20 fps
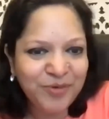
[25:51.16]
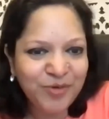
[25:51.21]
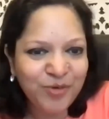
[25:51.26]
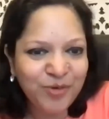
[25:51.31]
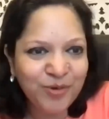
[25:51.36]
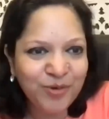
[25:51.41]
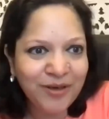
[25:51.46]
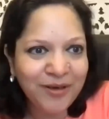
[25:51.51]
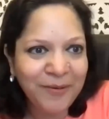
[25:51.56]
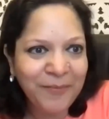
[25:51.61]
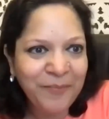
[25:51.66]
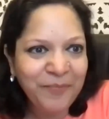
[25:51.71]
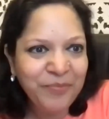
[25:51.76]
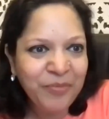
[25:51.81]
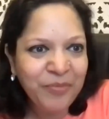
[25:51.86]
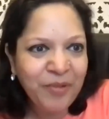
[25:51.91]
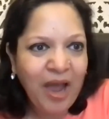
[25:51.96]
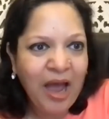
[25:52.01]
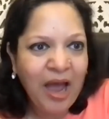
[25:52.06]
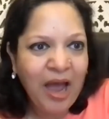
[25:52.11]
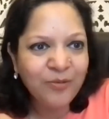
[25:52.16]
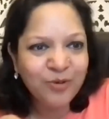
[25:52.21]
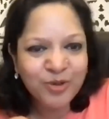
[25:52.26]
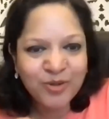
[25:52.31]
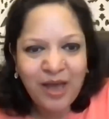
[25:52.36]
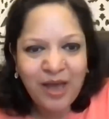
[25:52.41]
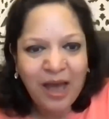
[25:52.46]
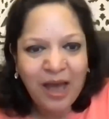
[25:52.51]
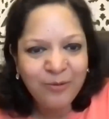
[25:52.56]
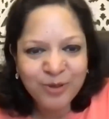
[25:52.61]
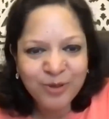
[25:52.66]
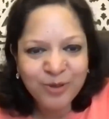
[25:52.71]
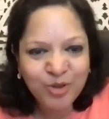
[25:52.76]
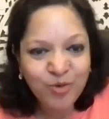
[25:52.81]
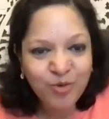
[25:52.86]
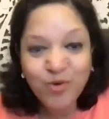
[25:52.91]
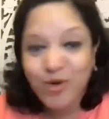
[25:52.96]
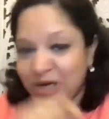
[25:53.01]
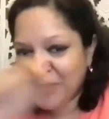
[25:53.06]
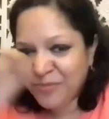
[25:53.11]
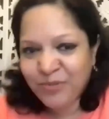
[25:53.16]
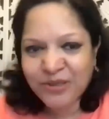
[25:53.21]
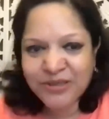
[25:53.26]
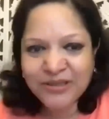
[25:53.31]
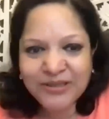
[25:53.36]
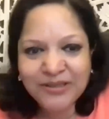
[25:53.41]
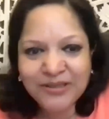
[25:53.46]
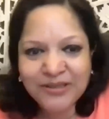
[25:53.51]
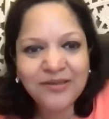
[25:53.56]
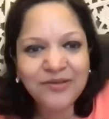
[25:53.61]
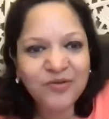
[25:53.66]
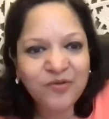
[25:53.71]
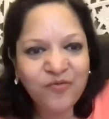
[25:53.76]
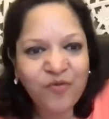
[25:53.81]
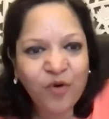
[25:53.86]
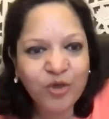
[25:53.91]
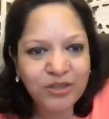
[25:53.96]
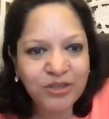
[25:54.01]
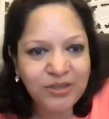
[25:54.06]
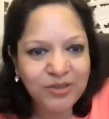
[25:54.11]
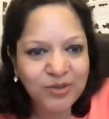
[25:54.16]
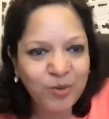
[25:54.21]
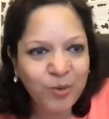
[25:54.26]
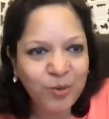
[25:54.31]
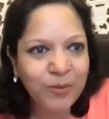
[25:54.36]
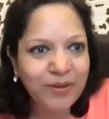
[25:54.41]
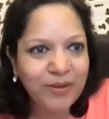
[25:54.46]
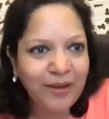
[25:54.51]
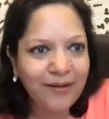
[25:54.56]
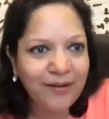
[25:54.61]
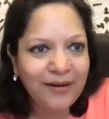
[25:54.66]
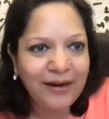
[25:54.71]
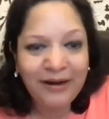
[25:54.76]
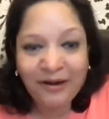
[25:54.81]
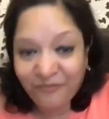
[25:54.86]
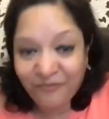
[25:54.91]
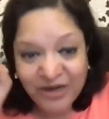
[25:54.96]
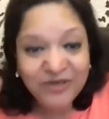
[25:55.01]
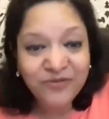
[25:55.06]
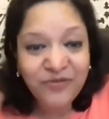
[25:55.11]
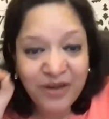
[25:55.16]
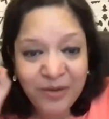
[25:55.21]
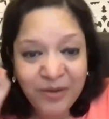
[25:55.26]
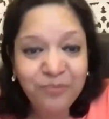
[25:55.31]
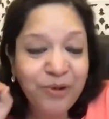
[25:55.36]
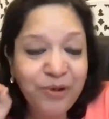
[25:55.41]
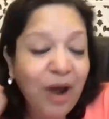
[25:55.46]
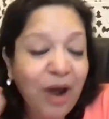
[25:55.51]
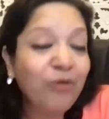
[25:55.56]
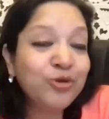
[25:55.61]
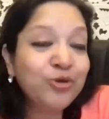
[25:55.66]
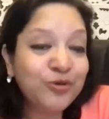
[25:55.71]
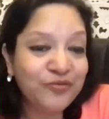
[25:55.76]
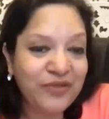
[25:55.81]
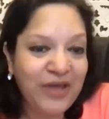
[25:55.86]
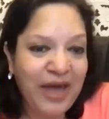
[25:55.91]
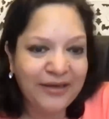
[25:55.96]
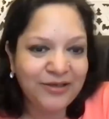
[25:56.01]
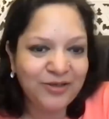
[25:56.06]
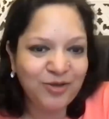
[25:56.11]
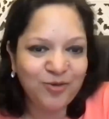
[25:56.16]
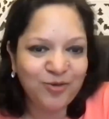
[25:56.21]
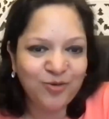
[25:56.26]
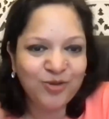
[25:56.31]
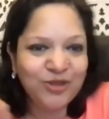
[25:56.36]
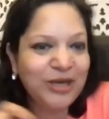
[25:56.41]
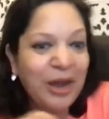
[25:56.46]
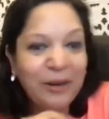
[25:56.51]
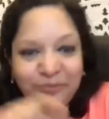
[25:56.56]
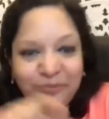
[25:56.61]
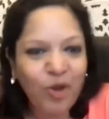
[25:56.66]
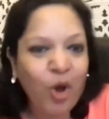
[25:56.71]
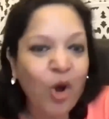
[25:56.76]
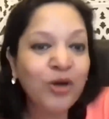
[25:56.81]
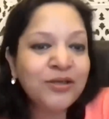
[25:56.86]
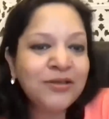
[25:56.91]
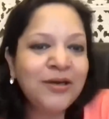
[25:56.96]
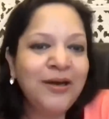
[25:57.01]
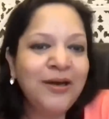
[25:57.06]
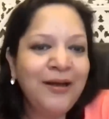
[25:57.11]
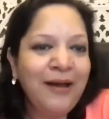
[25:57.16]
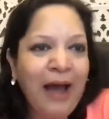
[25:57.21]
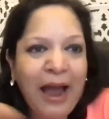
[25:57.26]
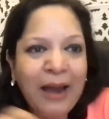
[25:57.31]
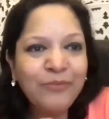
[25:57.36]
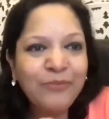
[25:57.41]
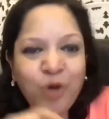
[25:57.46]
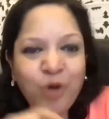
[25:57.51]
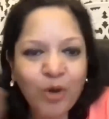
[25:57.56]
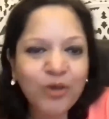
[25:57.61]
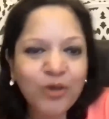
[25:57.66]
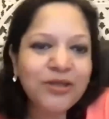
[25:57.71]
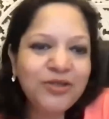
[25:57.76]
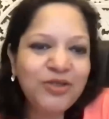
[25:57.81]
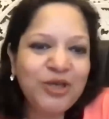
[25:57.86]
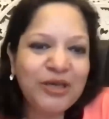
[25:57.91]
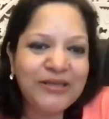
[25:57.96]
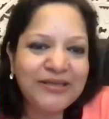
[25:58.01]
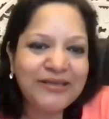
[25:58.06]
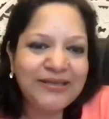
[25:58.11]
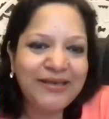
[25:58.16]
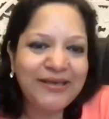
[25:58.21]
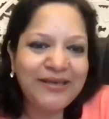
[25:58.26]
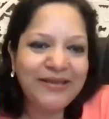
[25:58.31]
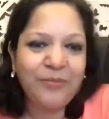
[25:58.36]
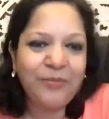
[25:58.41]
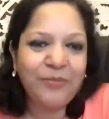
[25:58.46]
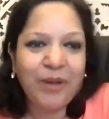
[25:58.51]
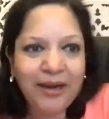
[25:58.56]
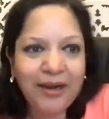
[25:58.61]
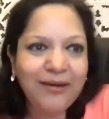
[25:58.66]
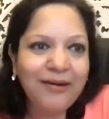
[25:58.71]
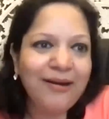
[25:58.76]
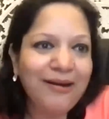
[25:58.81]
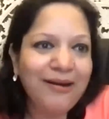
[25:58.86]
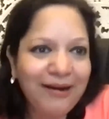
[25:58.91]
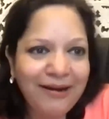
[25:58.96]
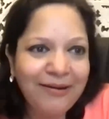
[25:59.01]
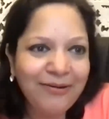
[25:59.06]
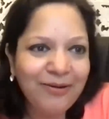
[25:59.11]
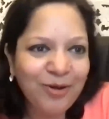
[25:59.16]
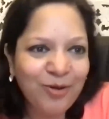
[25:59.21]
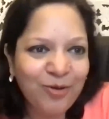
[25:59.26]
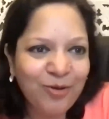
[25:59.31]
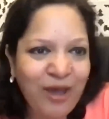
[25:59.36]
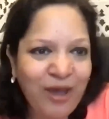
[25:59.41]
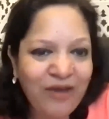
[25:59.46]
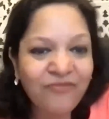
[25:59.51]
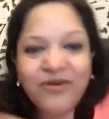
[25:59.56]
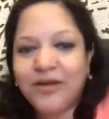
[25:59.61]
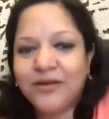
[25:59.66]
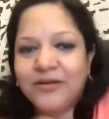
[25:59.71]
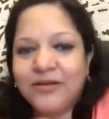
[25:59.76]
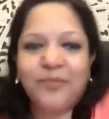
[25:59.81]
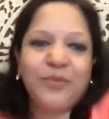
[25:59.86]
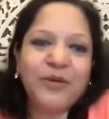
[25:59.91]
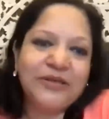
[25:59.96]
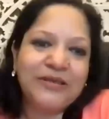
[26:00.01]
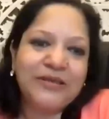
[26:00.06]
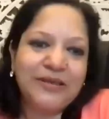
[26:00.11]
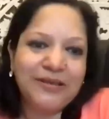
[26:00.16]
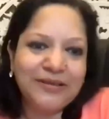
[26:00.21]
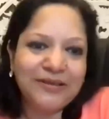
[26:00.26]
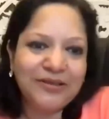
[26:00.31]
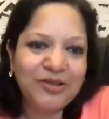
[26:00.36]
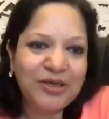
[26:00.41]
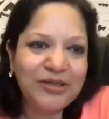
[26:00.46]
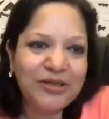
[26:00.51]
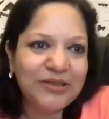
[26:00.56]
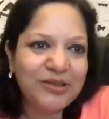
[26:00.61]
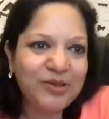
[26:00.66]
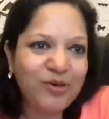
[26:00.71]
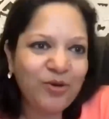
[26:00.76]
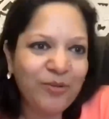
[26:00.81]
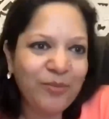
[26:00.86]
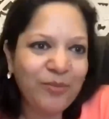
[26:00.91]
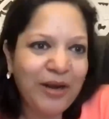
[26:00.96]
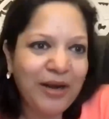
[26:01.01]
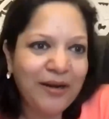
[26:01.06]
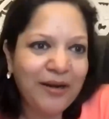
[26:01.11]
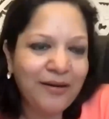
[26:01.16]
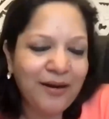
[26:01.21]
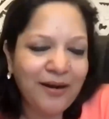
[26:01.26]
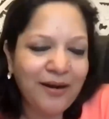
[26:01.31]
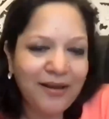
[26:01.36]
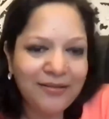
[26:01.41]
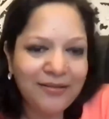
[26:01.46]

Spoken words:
Okay, I was the only person in the 40s over there, and I felt very proud of that. You know, that I'm not the Gen Z and the millennial, and you know, every other person is a Gen Z or a millennial